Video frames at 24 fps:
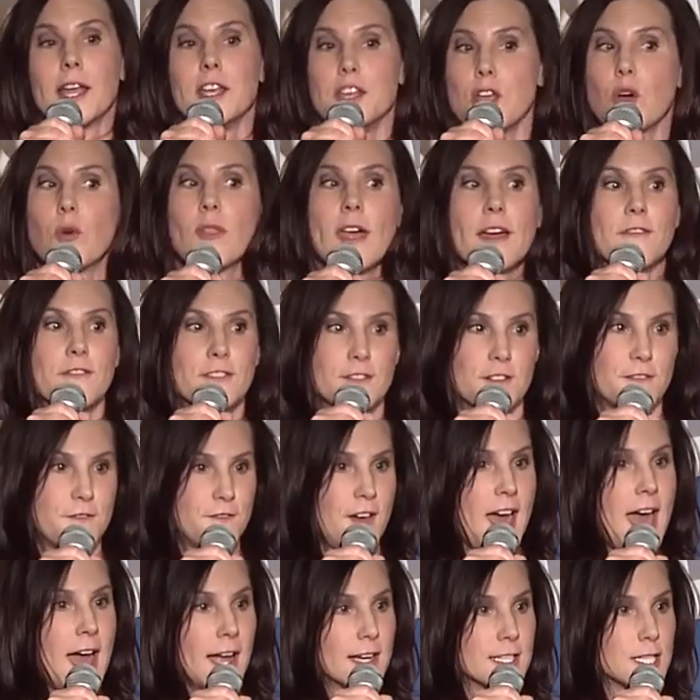I know that for a
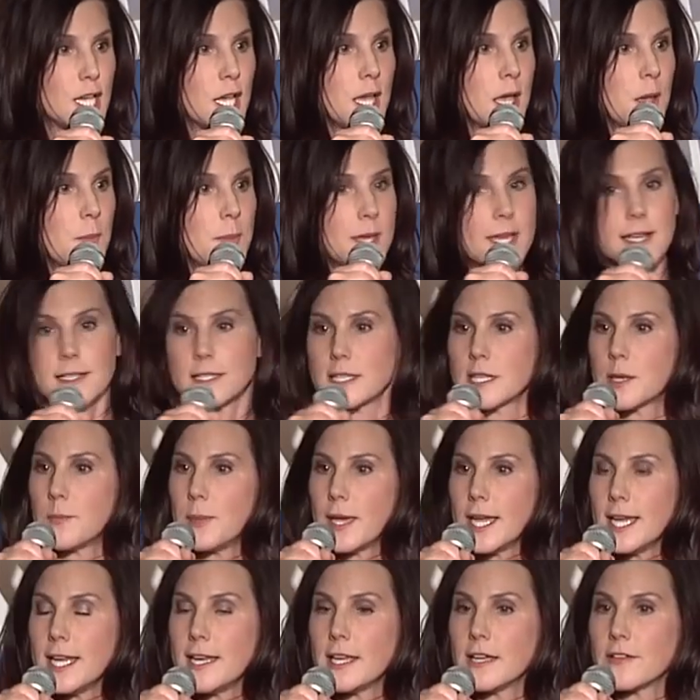fact because of the
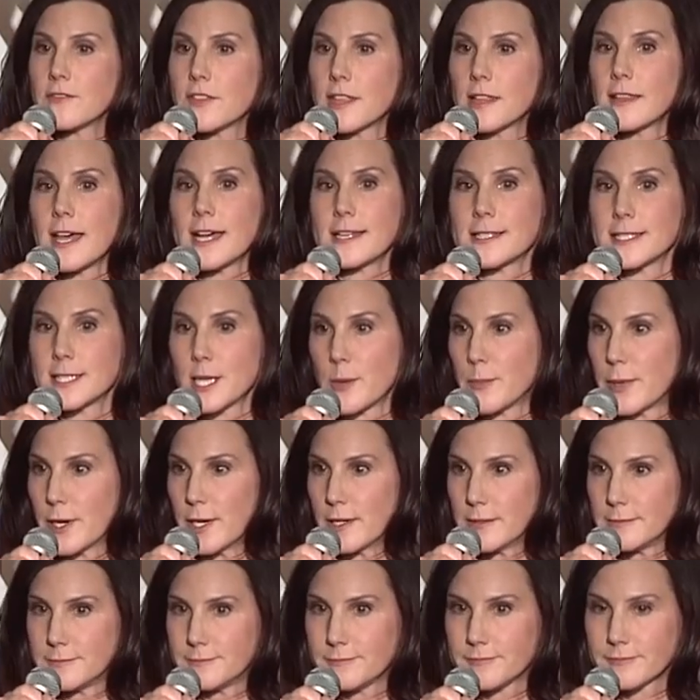painting of the Last
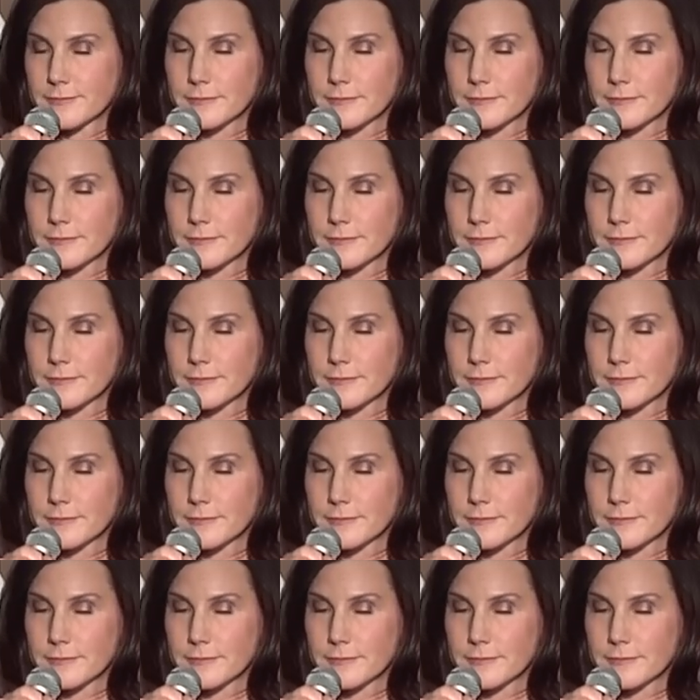Supper.